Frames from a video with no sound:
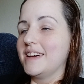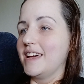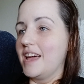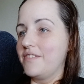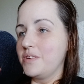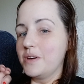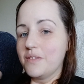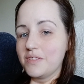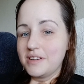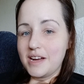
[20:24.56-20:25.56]
If you
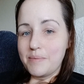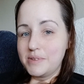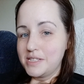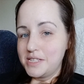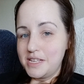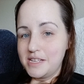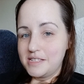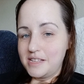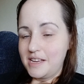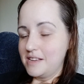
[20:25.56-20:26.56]
ever happen to see this
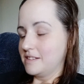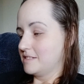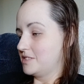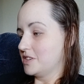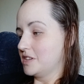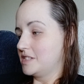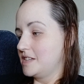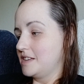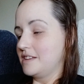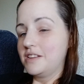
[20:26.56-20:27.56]
day, Shanti,
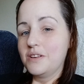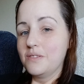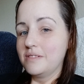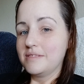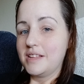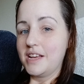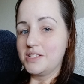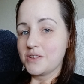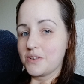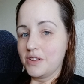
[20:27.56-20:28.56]
you know, hit
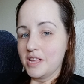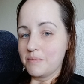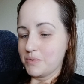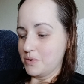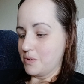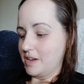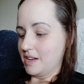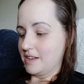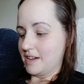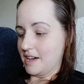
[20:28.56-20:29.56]
your girl up real
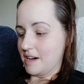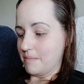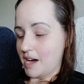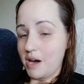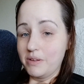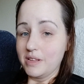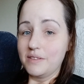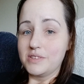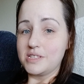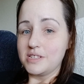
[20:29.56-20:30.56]
quick. I would
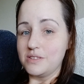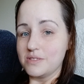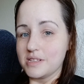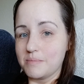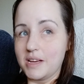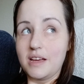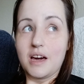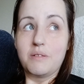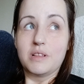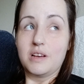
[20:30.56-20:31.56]
love to see you someday.
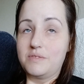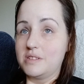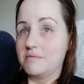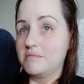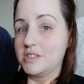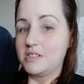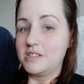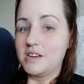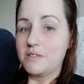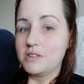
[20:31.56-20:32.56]
I would love to just sit
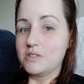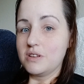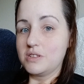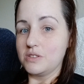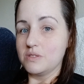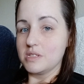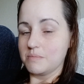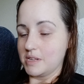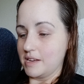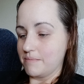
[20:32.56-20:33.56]
down and talk to you
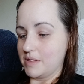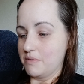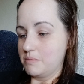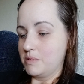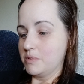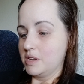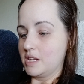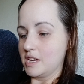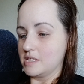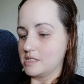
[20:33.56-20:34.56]
someday. That would be really
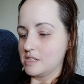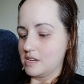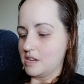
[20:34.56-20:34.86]
nice.